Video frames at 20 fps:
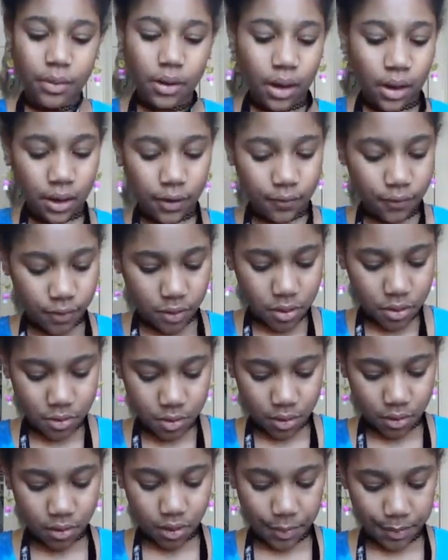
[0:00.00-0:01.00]
if you
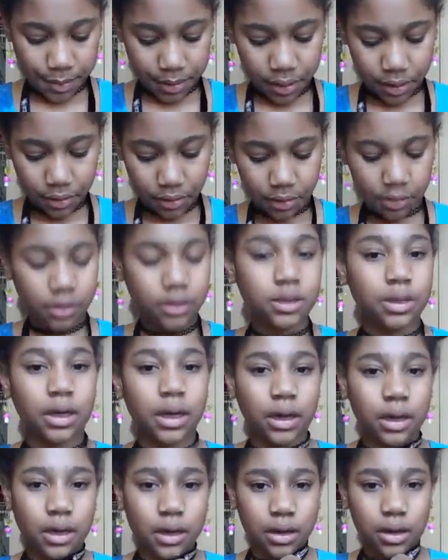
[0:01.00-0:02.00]
know what a pen looks
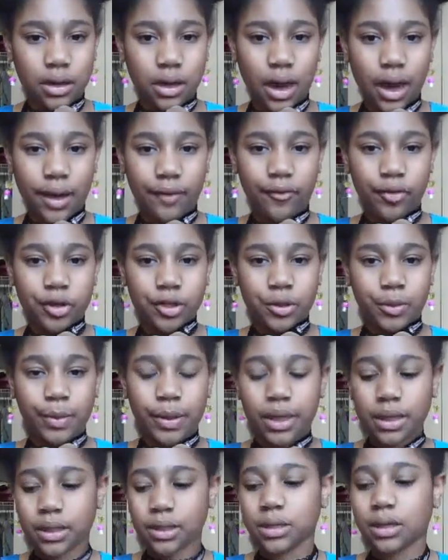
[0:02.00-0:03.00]
like, the average
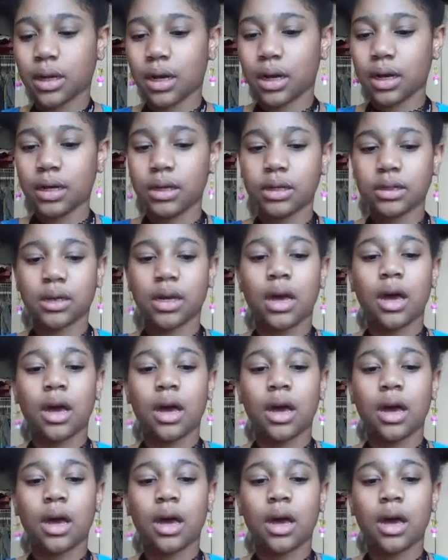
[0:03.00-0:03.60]
pen size.